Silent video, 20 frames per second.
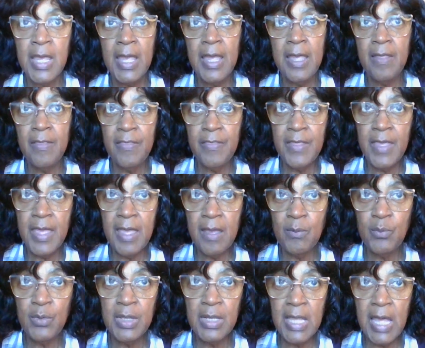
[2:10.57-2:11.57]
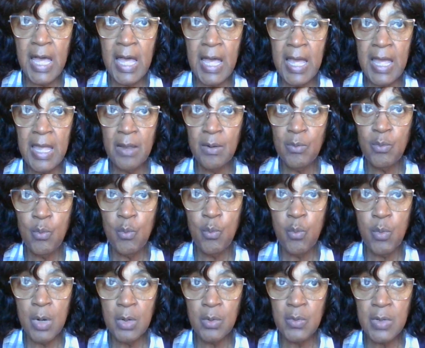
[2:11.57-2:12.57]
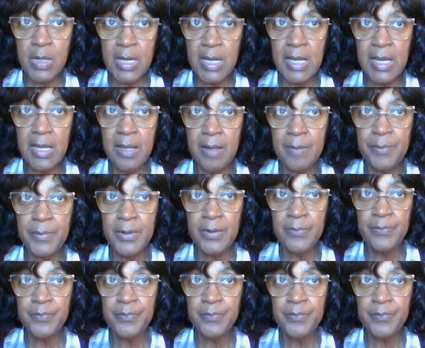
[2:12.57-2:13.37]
And that when I woke up,